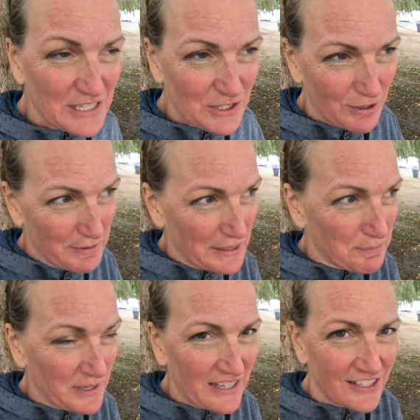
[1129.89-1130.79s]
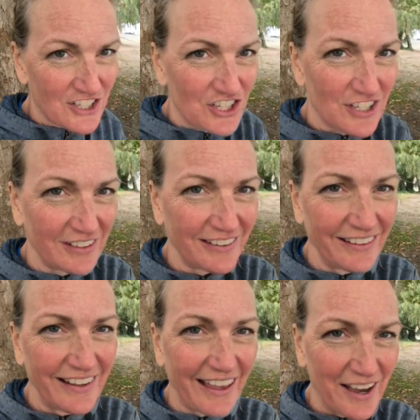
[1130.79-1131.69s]
So I'm at the beach.
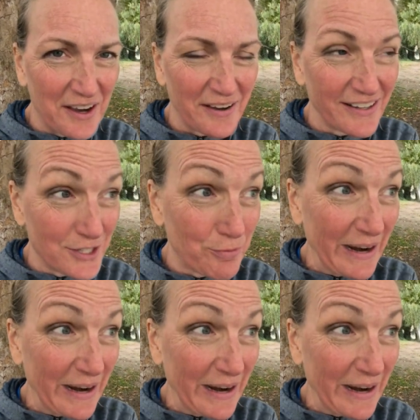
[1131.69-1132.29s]
It's